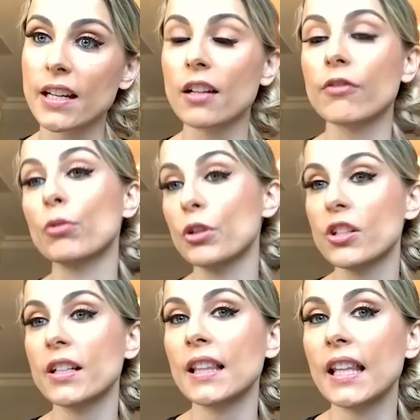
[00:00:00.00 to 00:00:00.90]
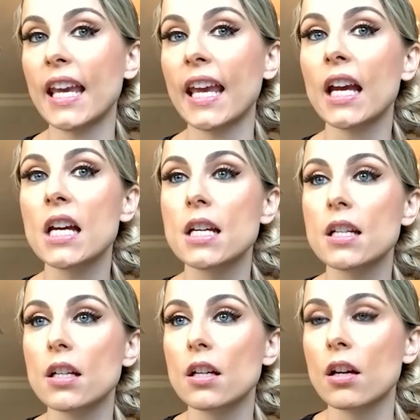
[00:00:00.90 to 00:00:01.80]
And unfortunately,
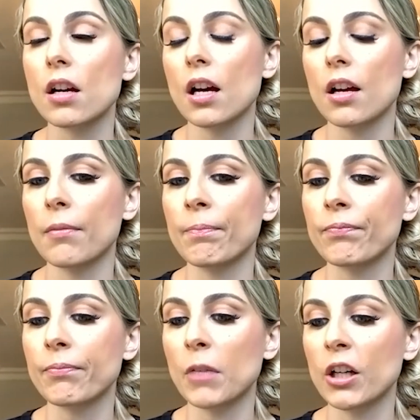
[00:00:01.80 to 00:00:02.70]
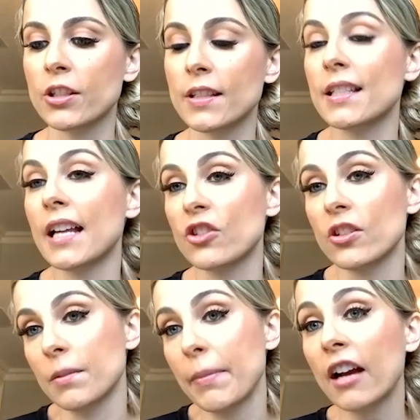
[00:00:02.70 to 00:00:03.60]
um, Marge's
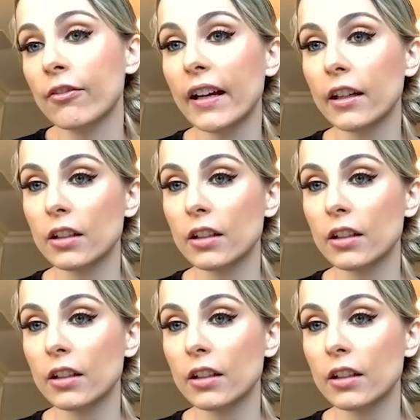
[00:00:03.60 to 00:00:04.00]
intentions backfired